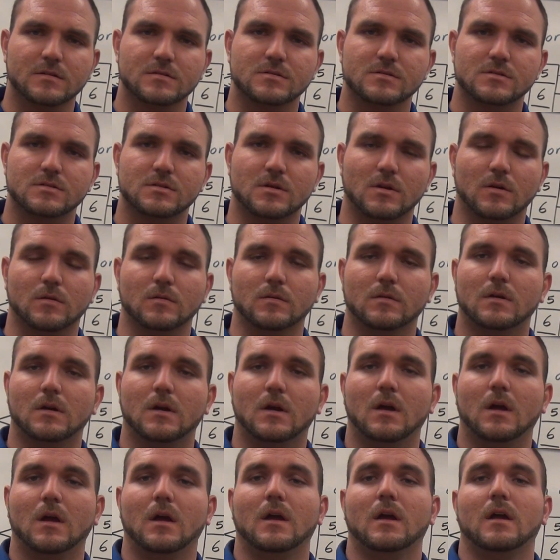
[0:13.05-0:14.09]
So
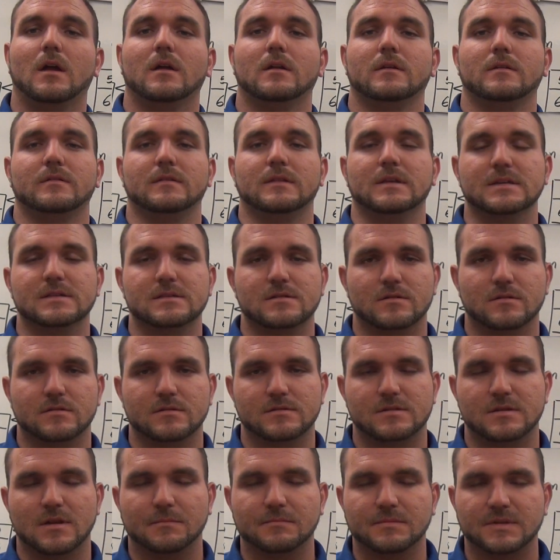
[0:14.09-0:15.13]
these are
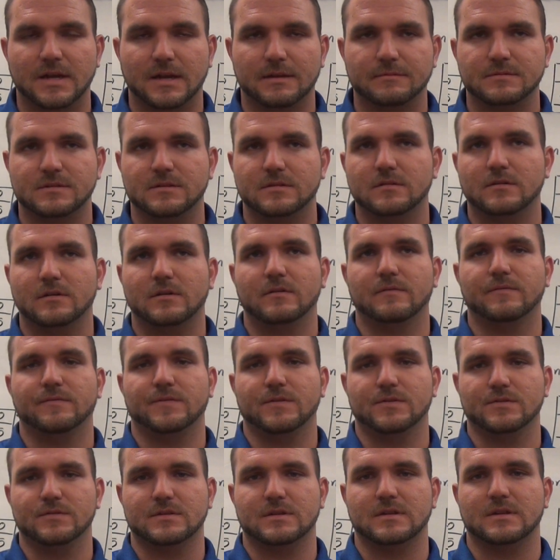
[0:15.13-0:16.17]
sometimes a little
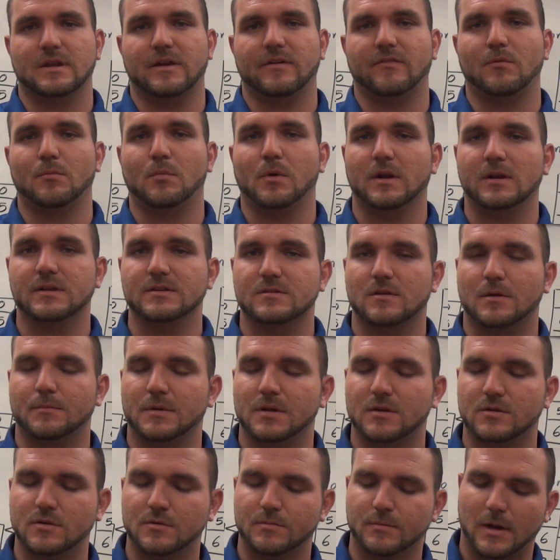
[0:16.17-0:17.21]
confusing to everybody, so I'm
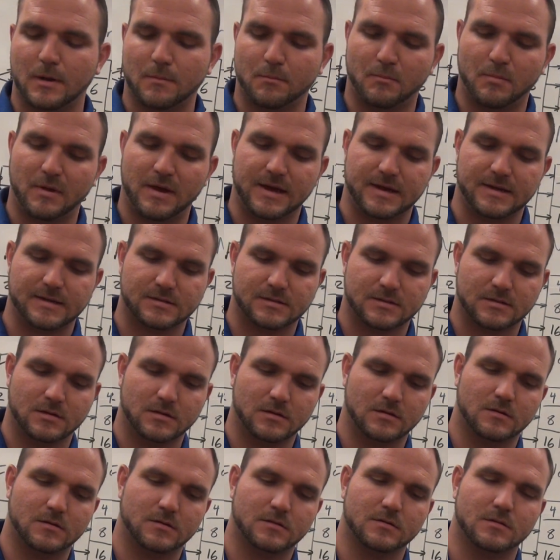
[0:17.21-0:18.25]
going to do my best
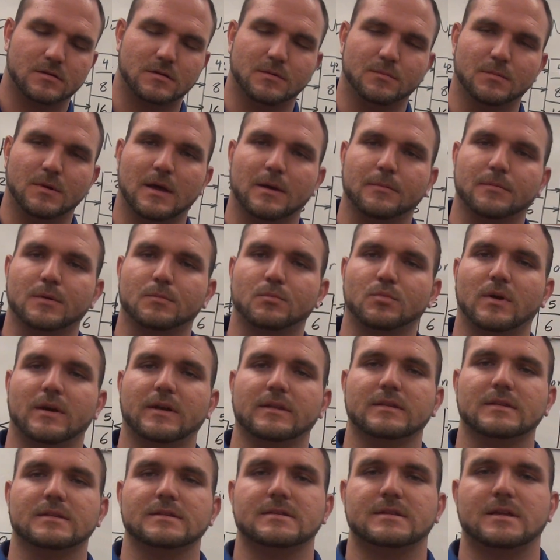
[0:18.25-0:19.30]
to be able to
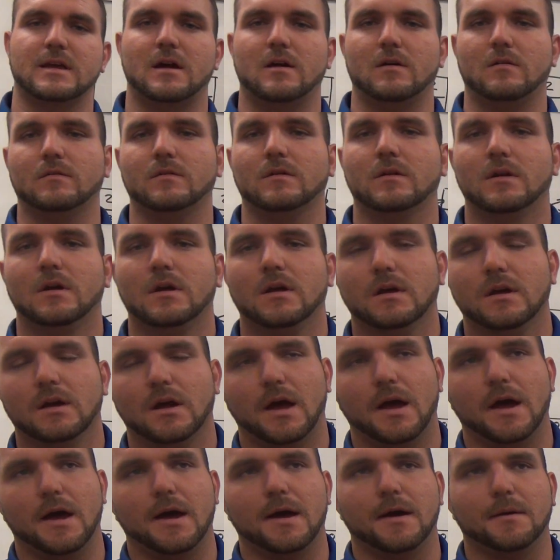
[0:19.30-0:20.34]
break these down
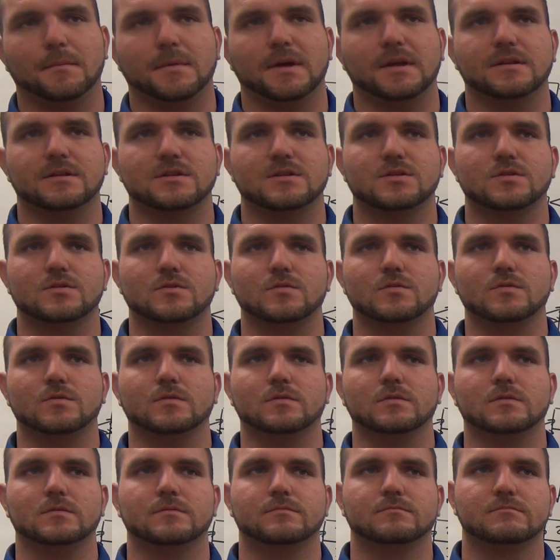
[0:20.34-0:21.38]
and
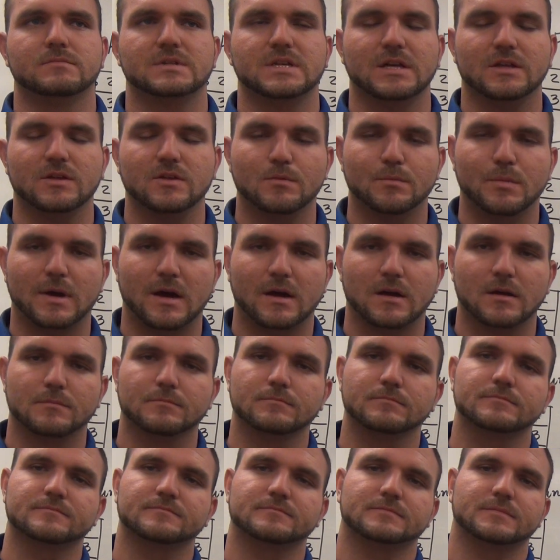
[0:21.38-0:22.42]
to tell you about
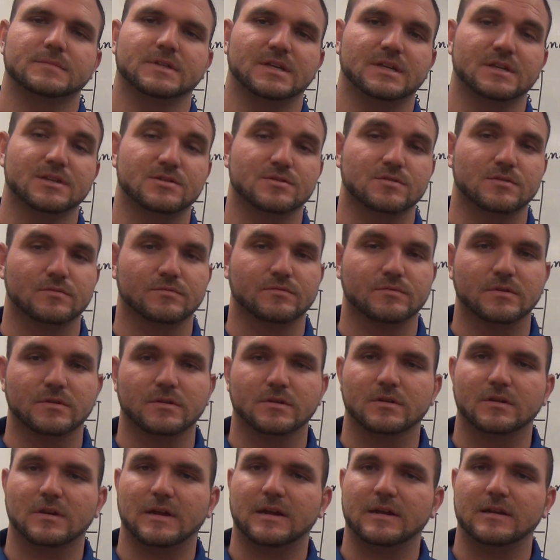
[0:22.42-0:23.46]
them, get you a really
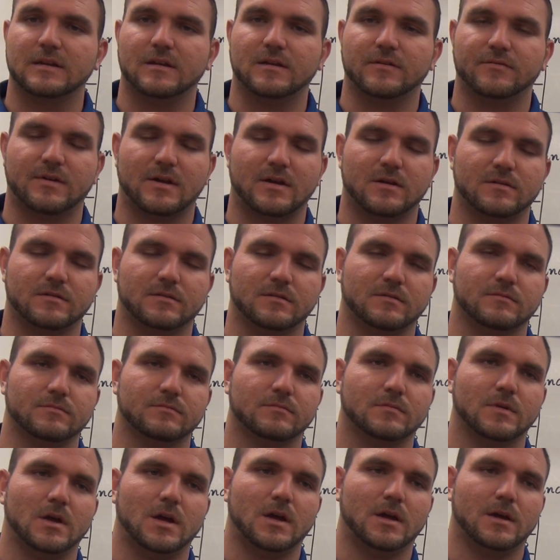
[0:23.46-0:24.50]
good idea of how to
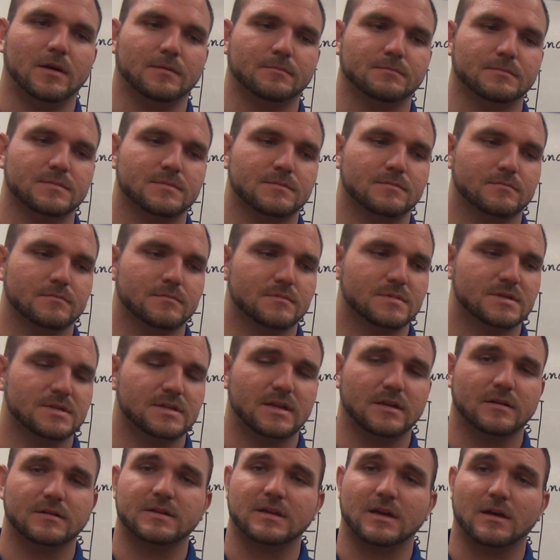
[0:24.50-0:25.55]

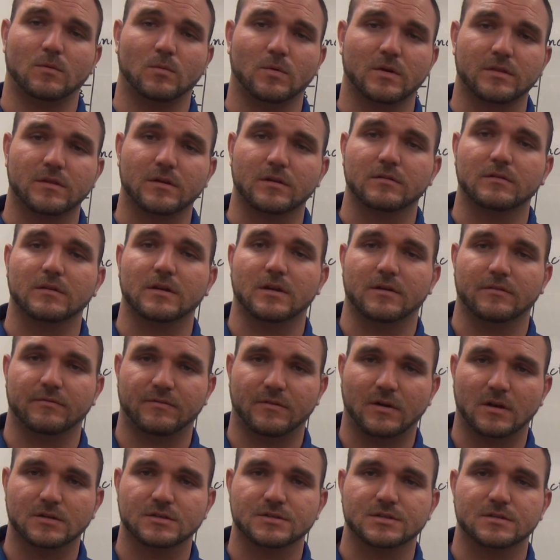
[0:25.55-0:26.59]
tell whether they are
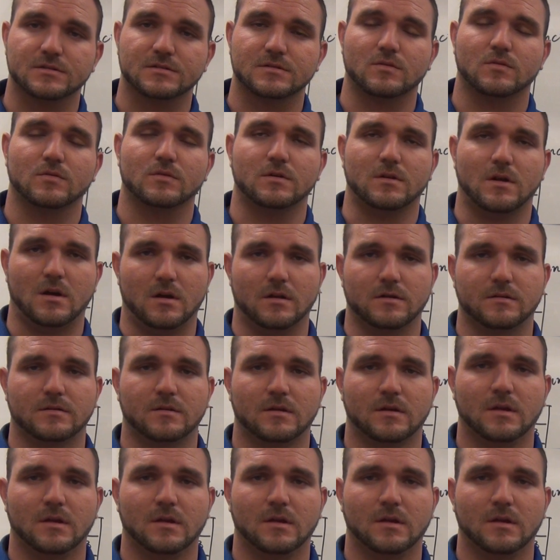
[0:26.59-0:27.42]
functions or not.